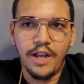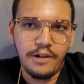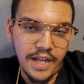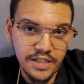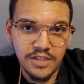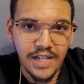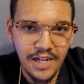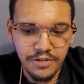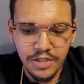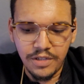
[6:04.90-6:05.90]
out
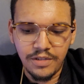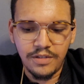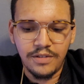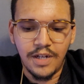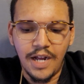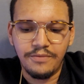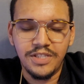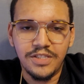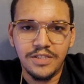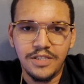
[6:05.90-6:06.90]
xCloud,
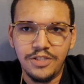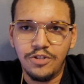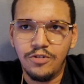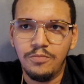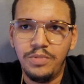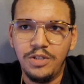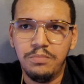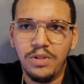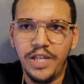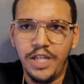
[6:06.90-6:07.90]
obviously you'll be
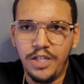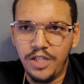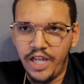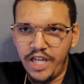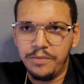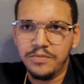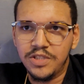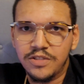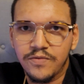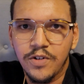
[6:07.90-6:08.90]
playing
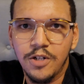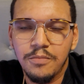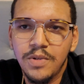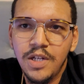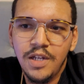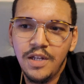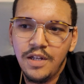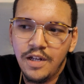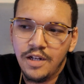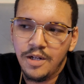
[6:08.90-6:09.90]
games from
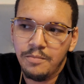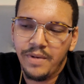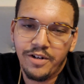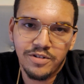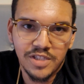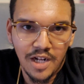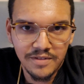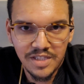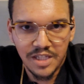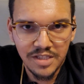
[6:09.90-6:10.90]
um,
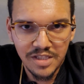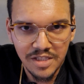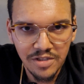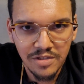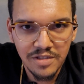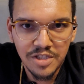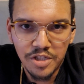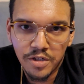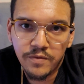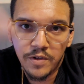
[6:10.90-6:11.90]
Microsoft's data centers to
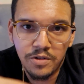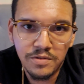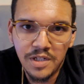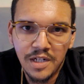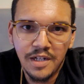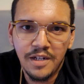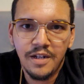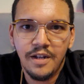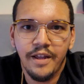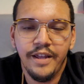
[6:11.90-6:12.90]
your phone,
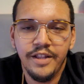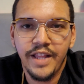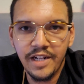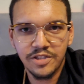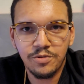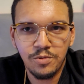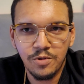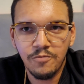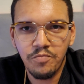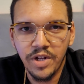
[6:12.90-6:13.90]
and that's
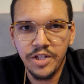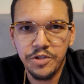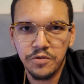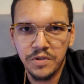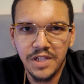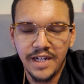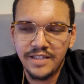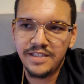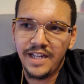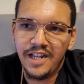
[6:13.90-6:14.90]
cool, but you'll
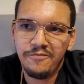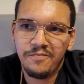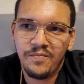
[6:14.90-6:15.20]
realize that